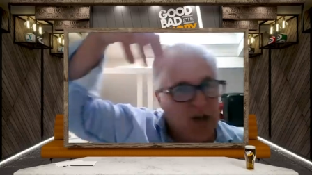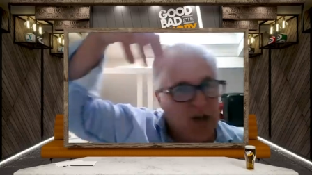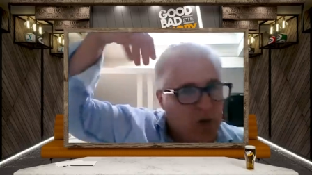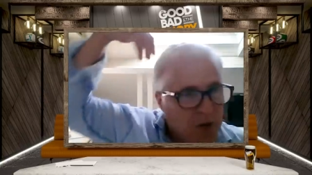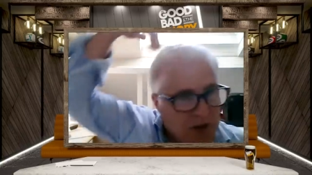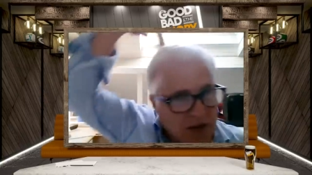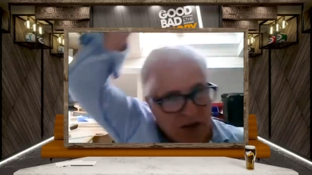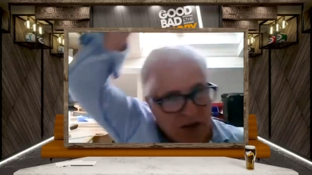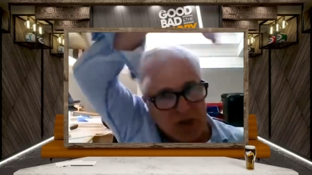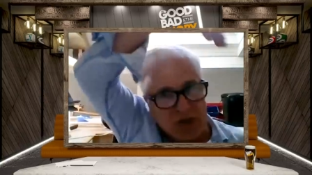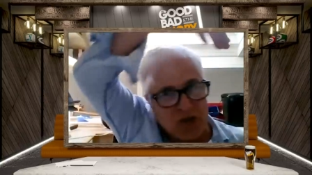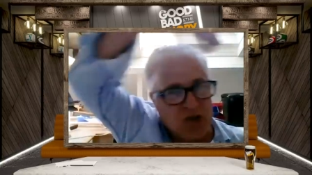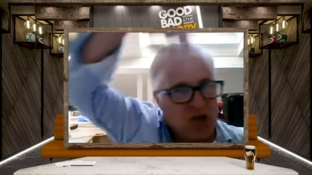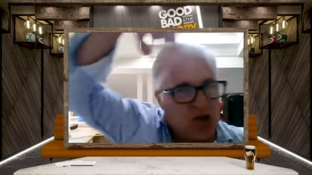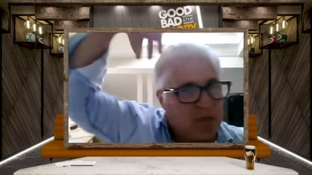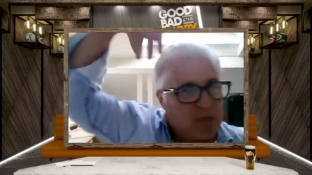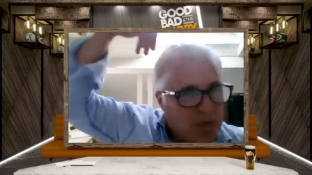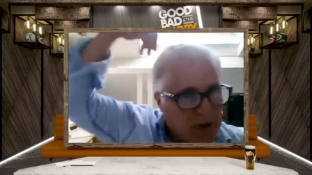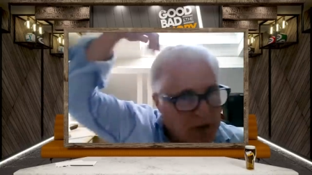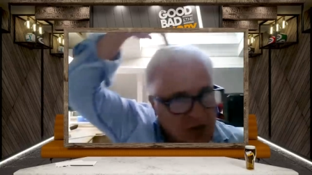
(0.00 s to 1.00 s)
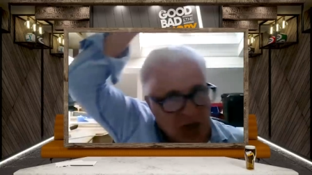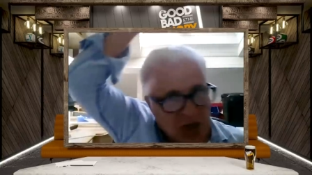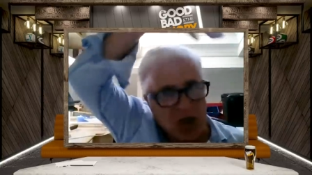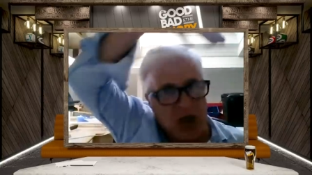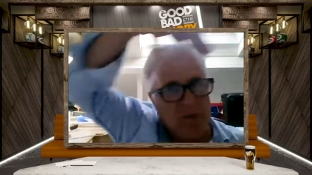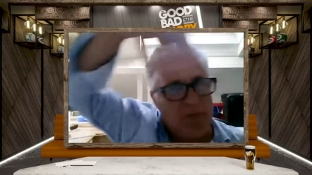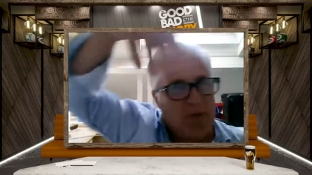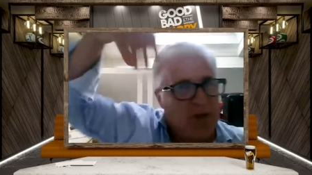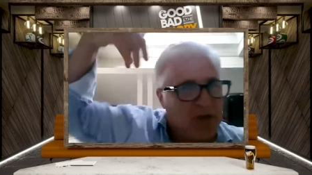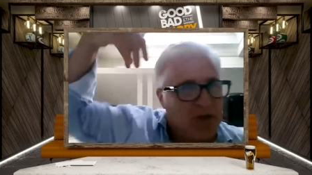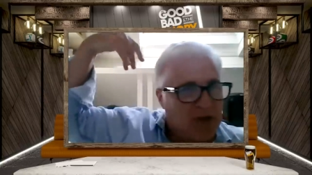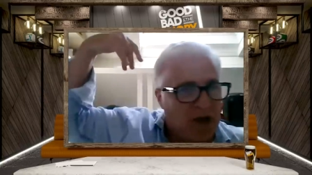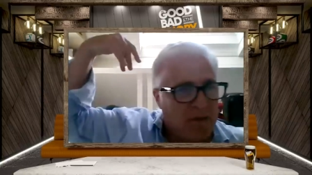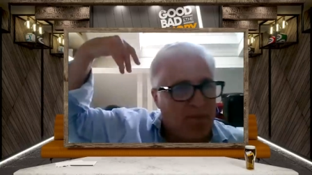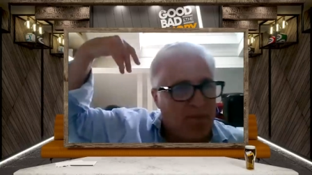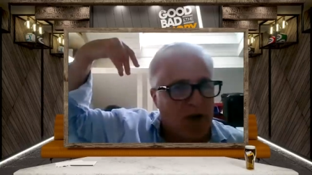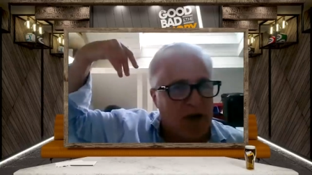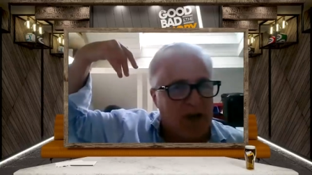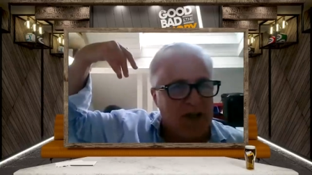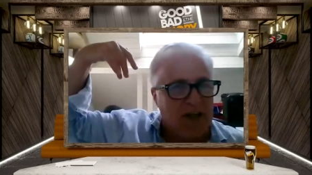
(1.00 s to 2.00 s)
with a stupid turban. I
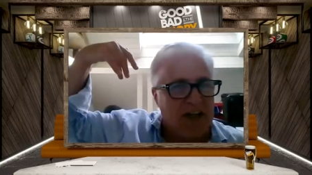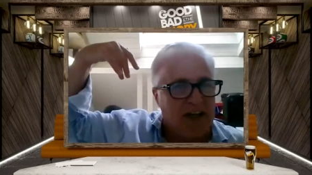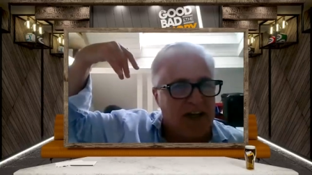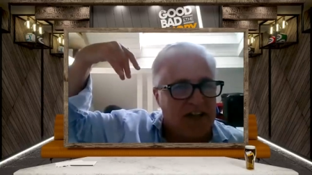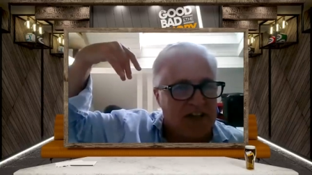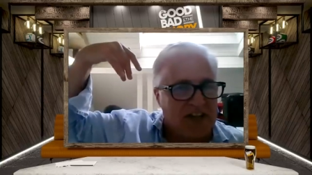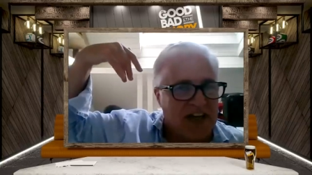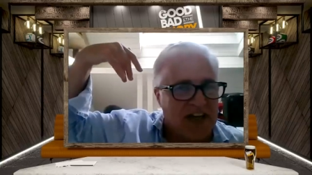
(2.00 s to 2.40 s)
played against